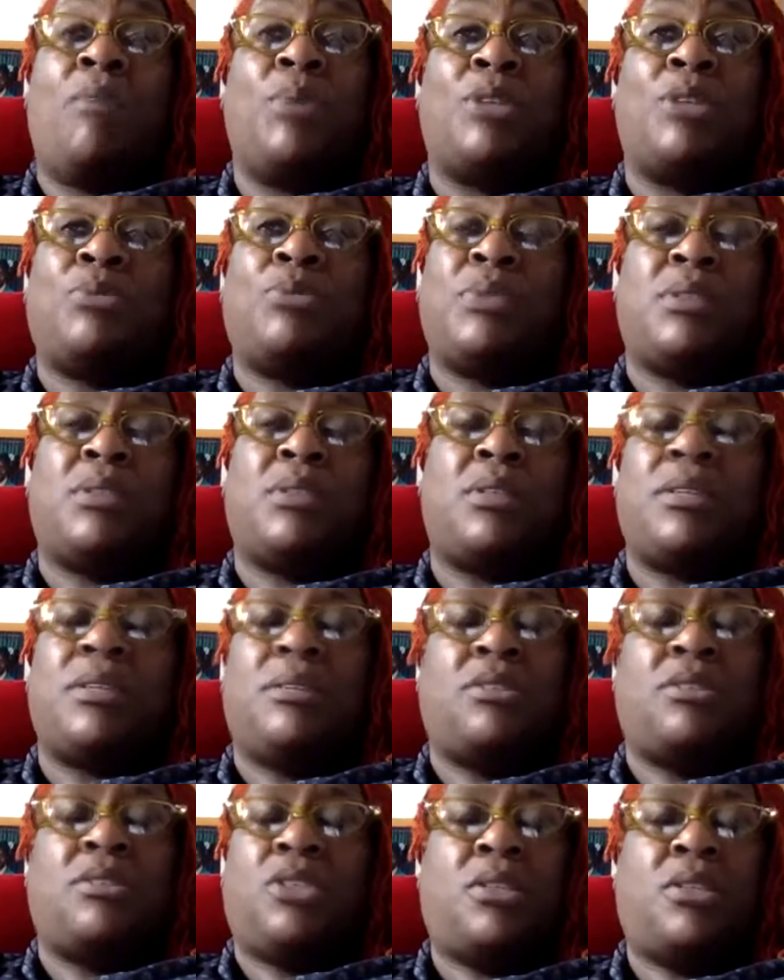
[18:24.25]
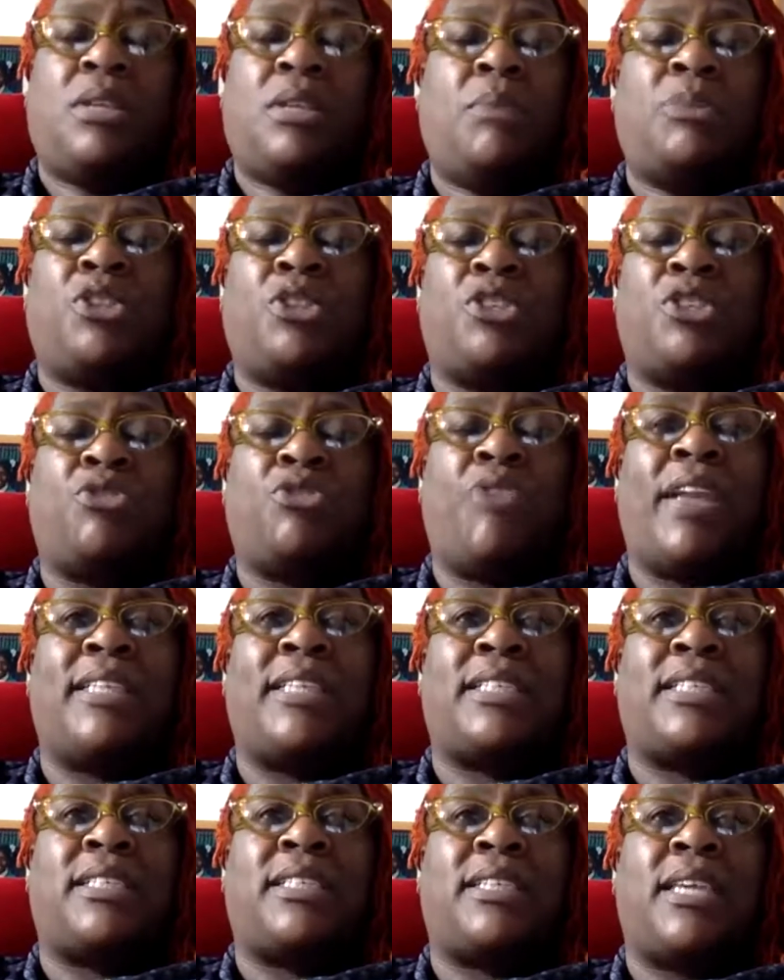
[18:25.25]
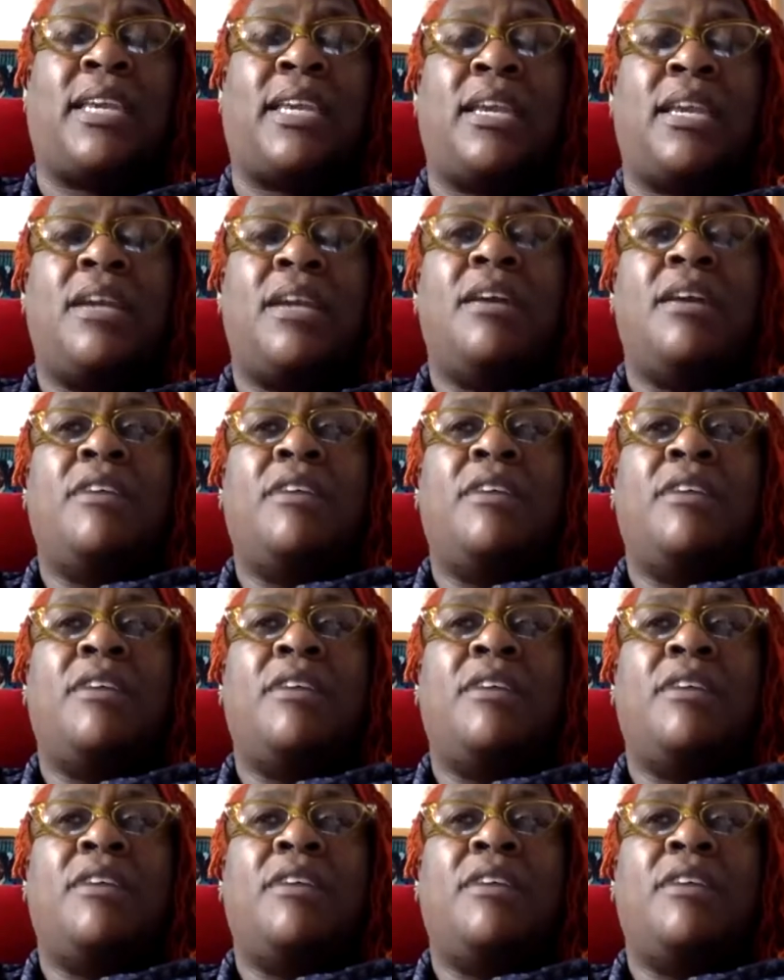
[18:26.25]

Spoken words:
which was just great to see.